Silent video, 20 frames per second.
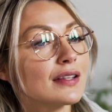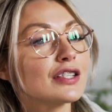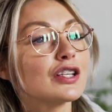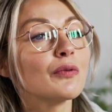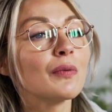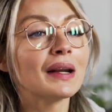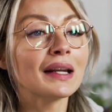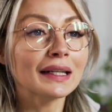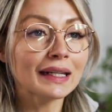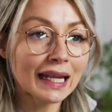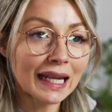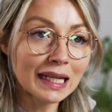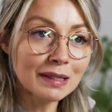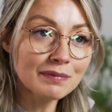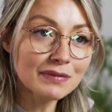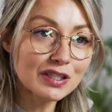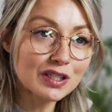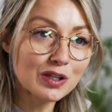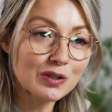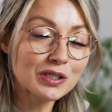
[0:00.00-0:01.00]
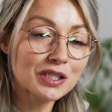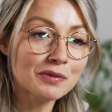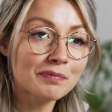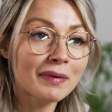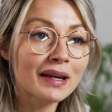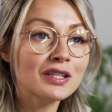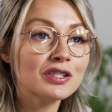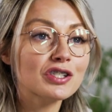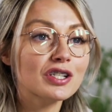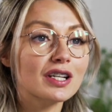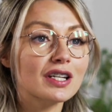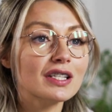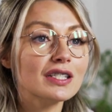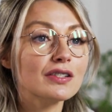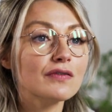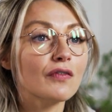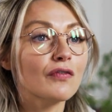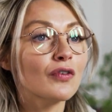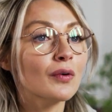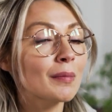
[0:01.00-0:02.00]
So when it came to
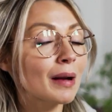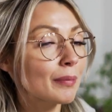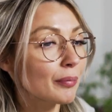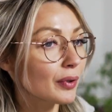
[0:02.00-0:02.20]
dimensions, for my